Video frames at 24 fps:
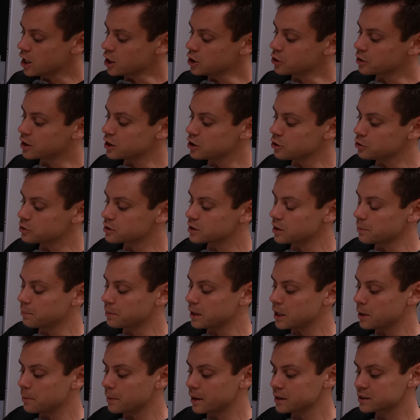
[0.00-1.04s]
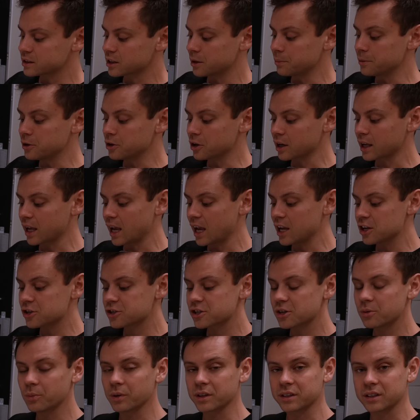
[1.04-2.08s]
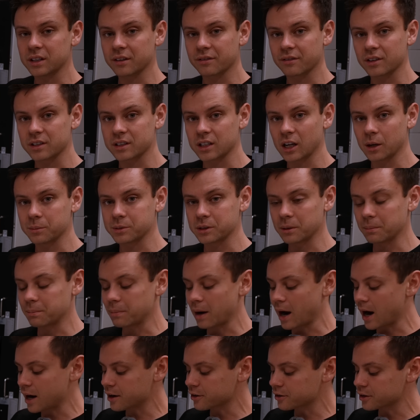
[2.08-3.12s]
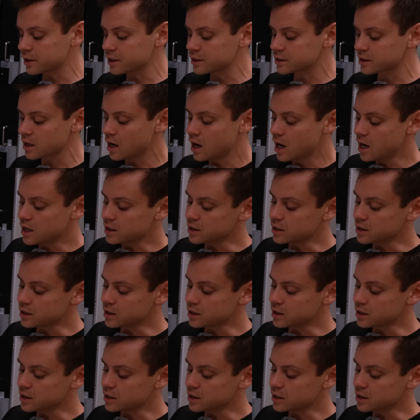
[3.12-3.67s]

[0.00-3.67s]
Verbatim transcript: You can use the BMS communication with different types of batteries